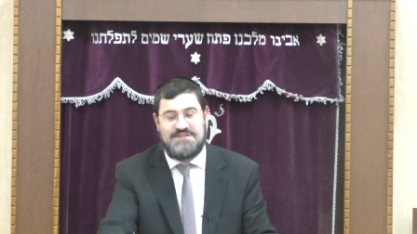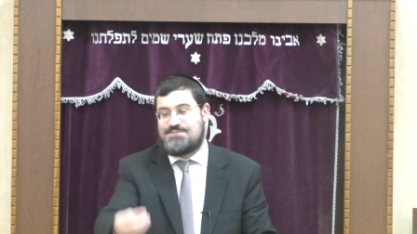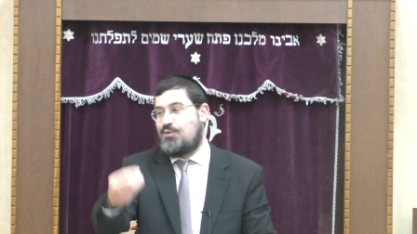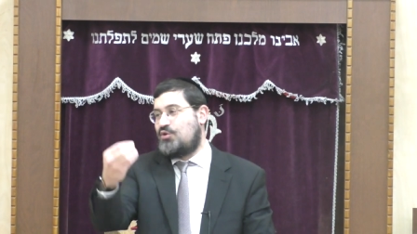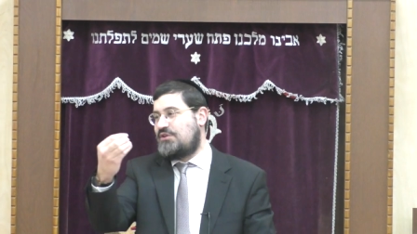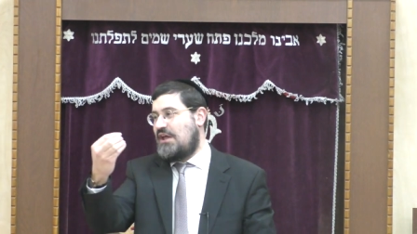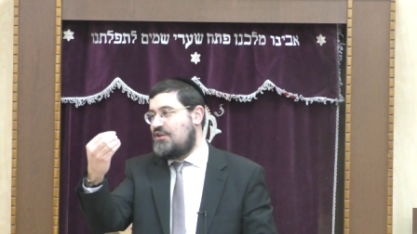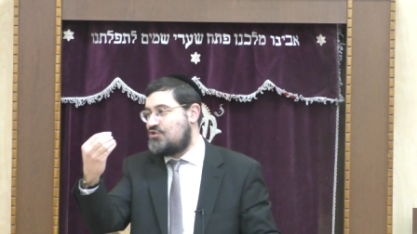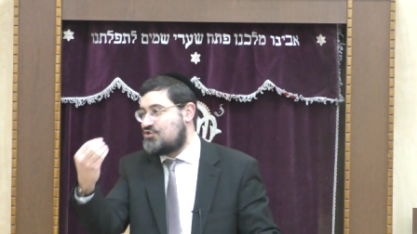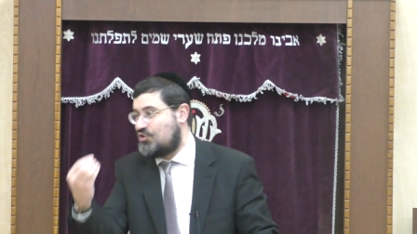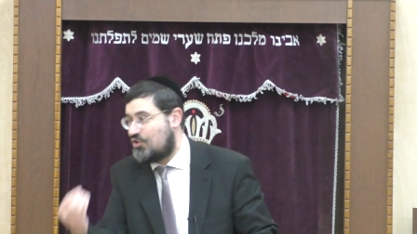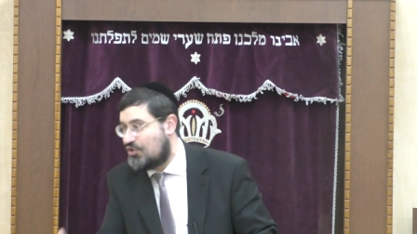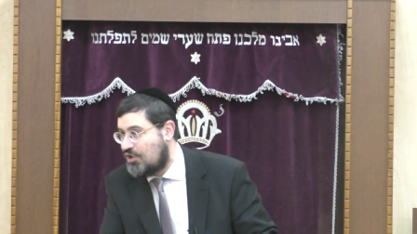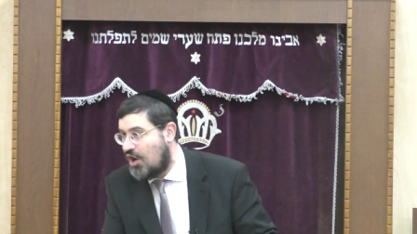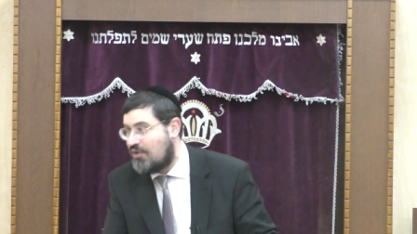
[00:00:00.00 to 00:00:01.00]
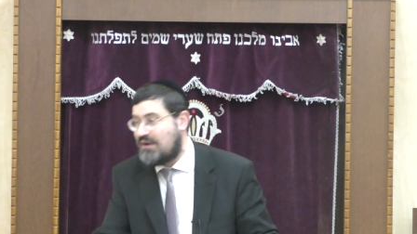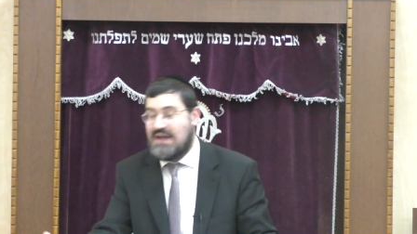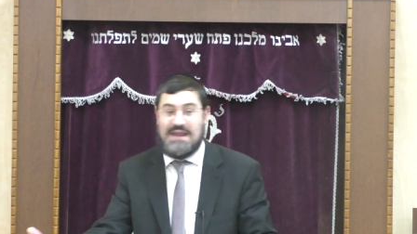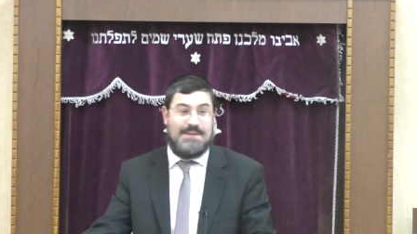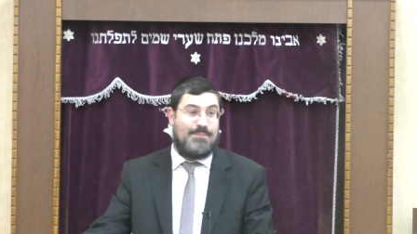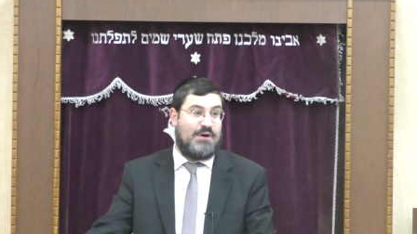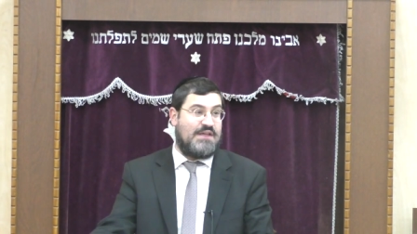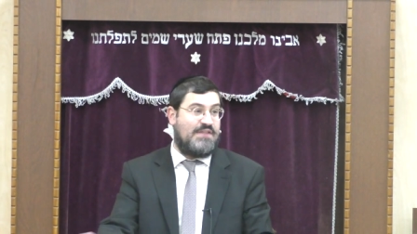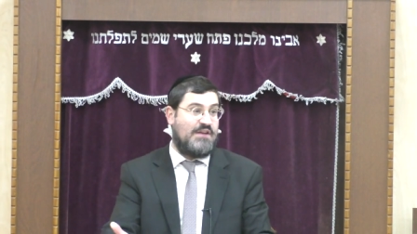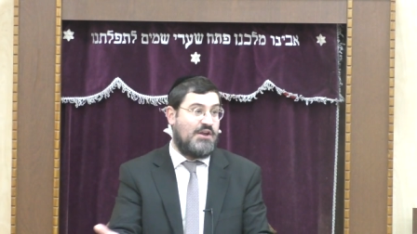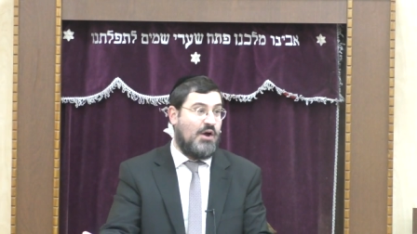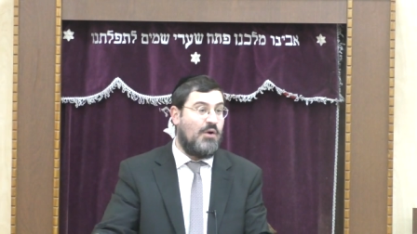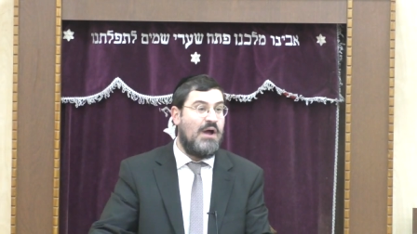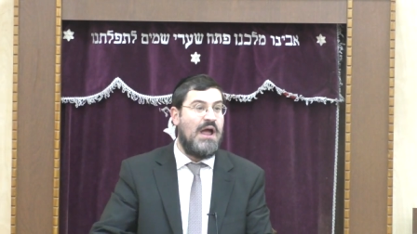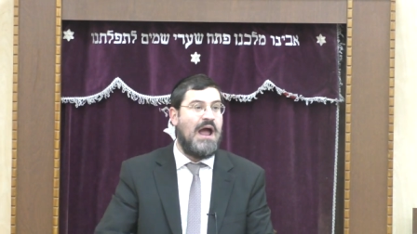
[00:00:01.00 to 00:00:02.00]
It's brought down in Shulchan Aruch. Anybody that, you
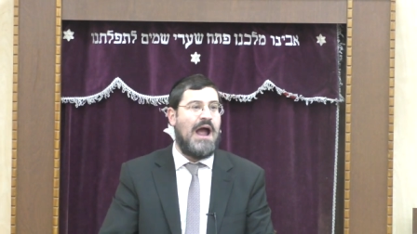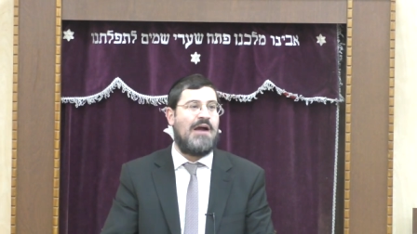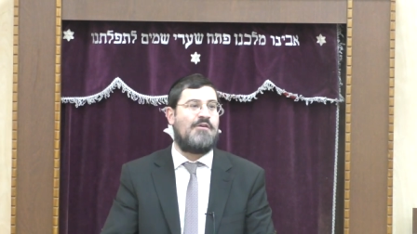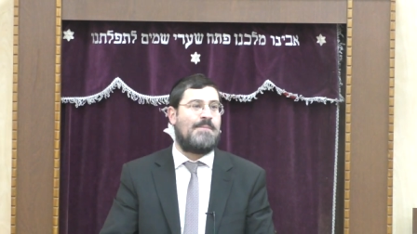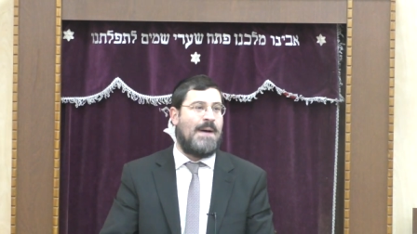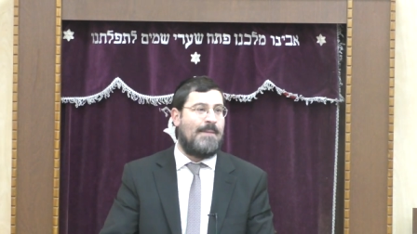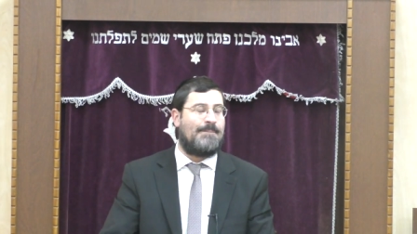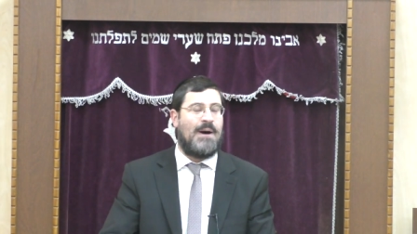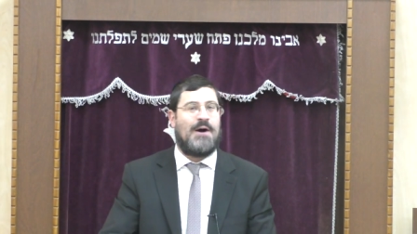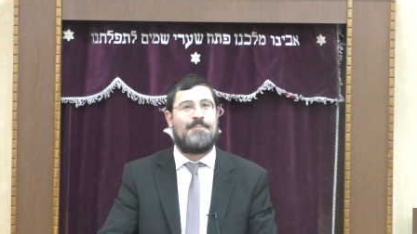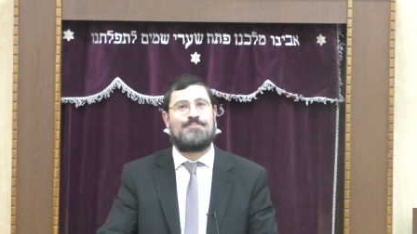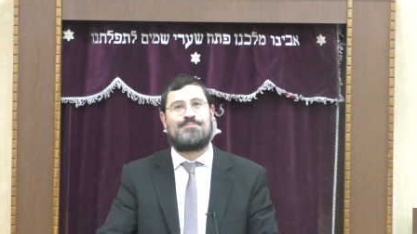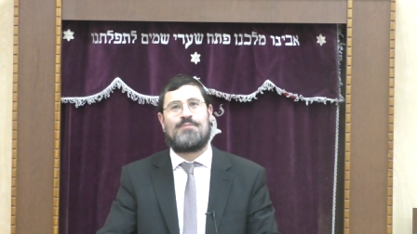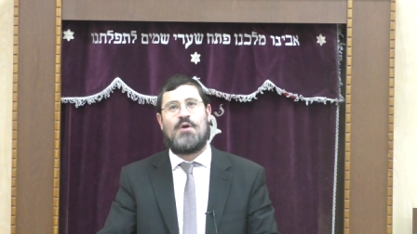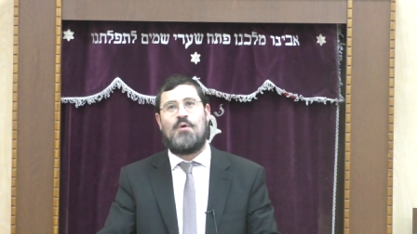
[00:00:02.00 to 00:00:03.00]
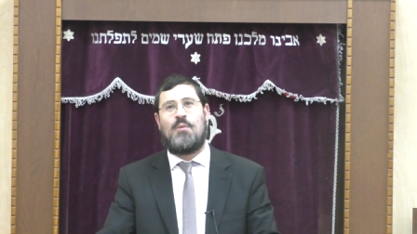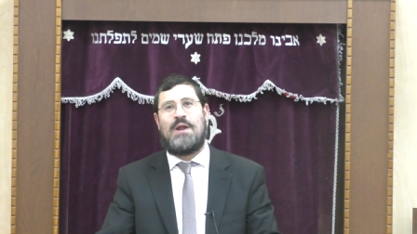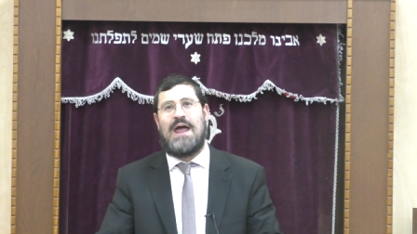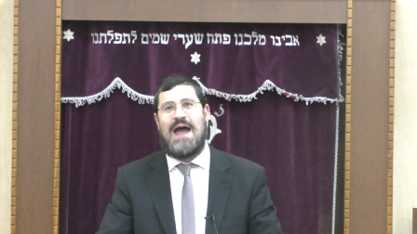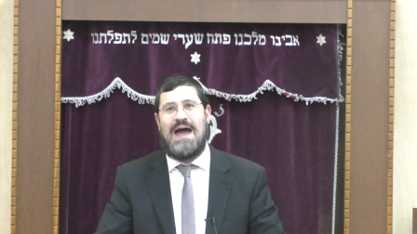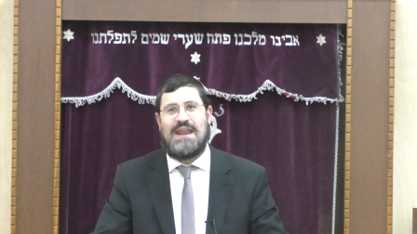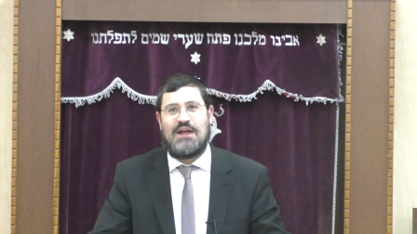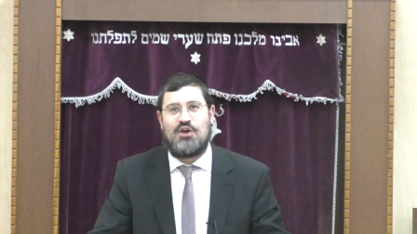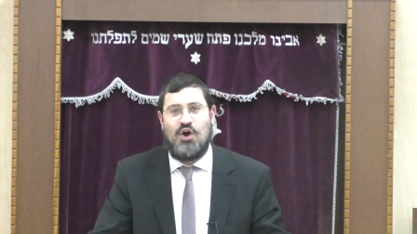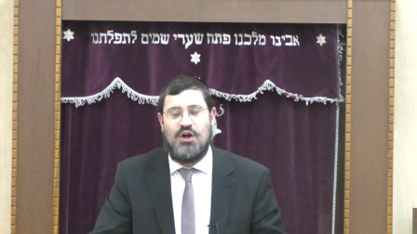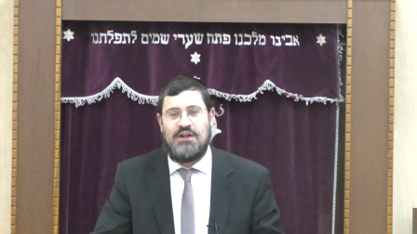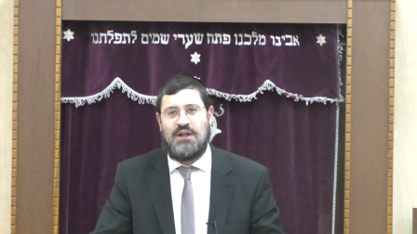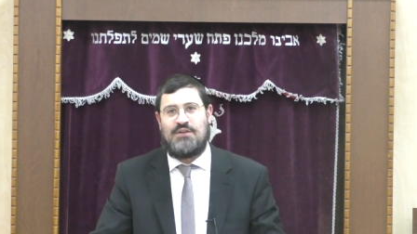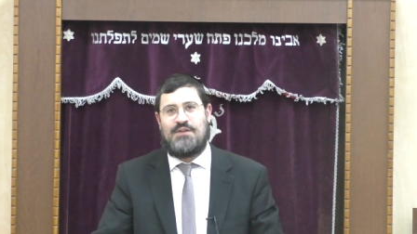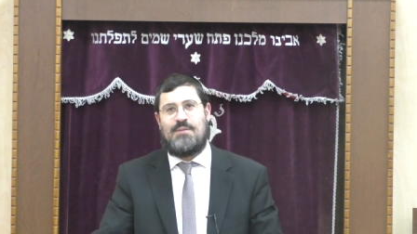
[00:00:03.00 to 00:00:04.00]
know, I remember when I had a
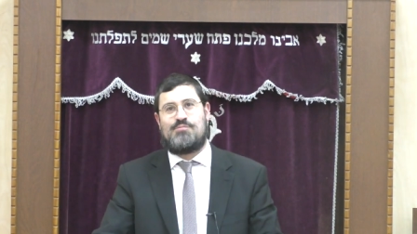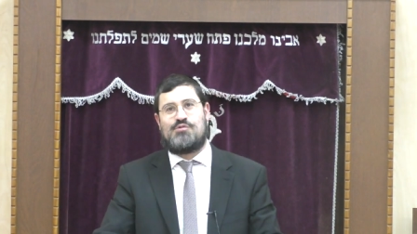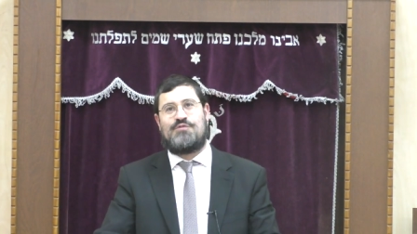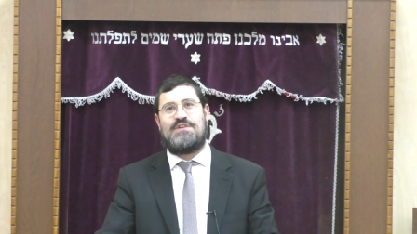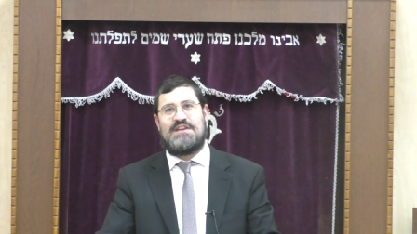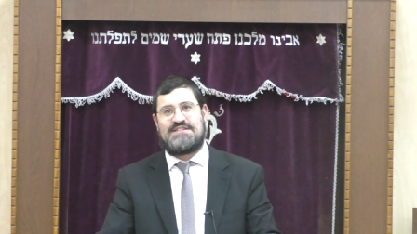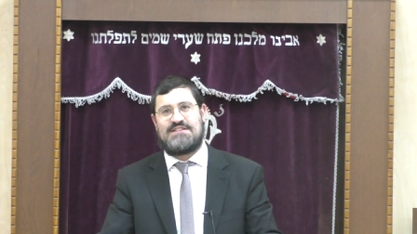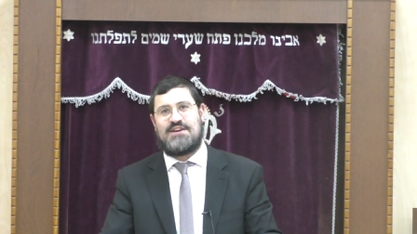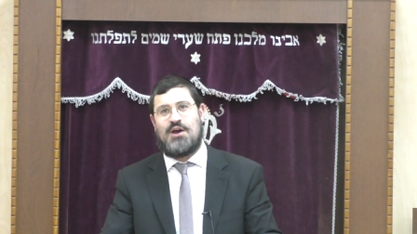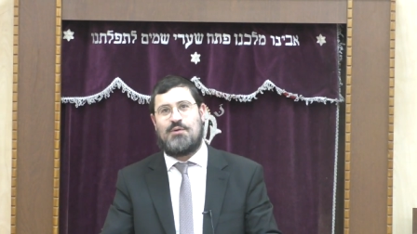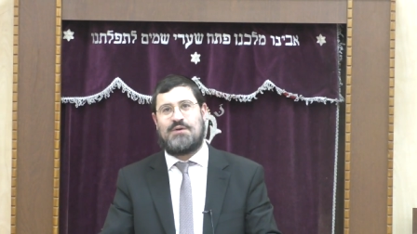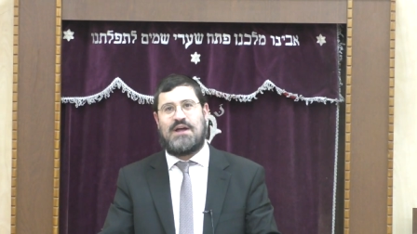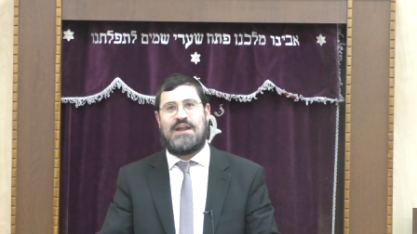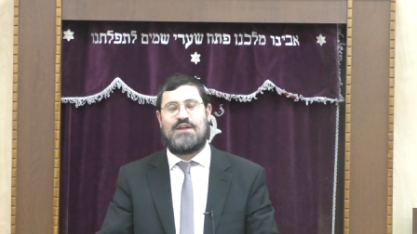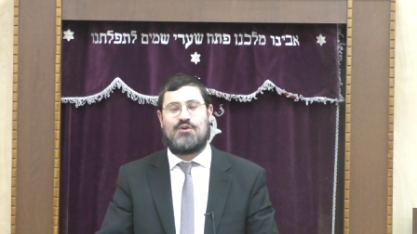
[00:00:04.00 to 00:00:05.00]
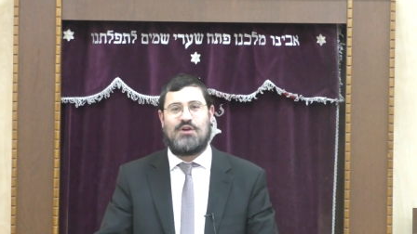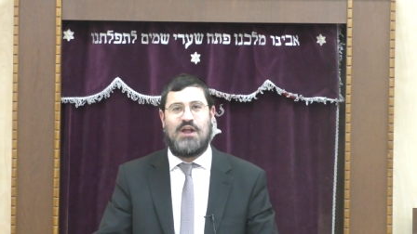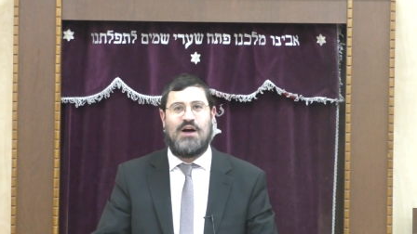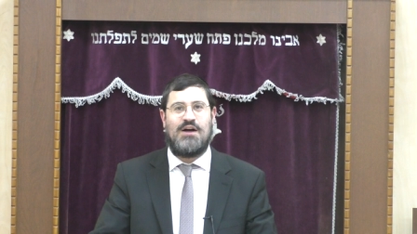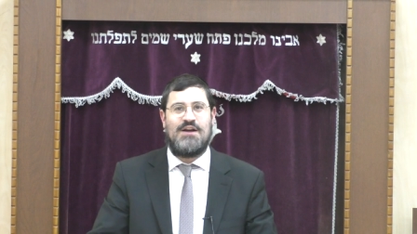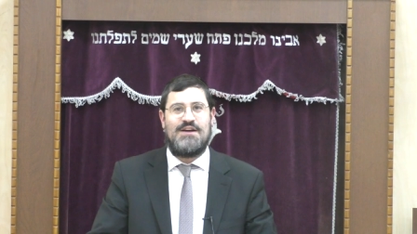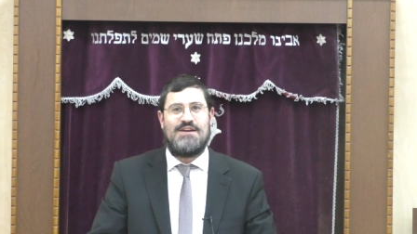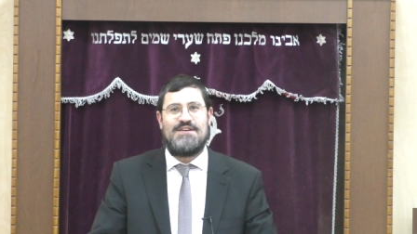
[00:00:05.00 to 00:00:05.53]
kollel a number of years ago in Galigola,